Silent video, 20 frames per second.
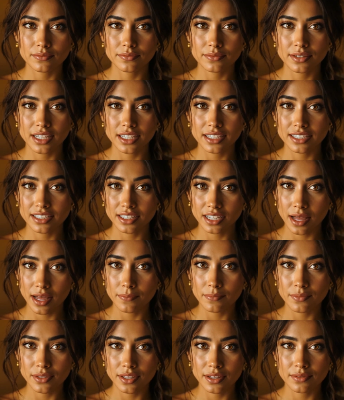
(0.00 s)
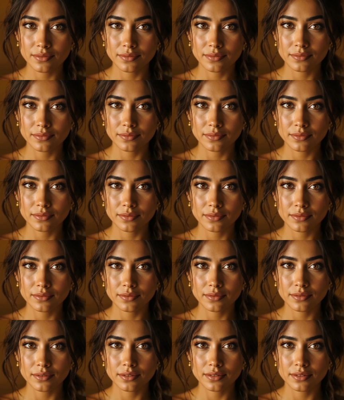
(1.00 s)
it's depth.
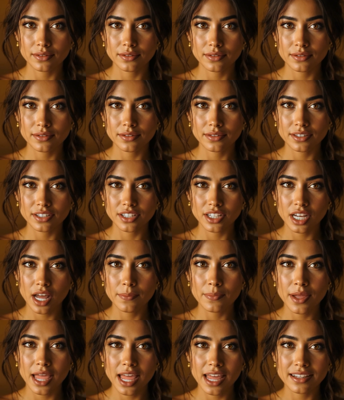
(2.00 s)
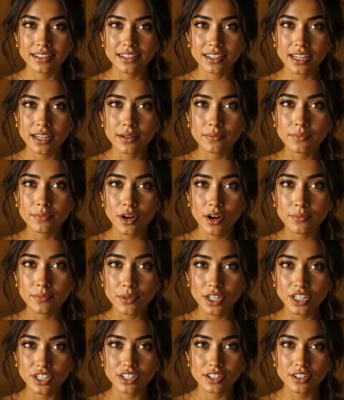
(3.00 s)
Stop asking
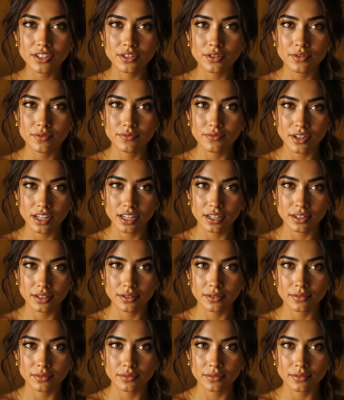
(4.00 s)
permission to feel.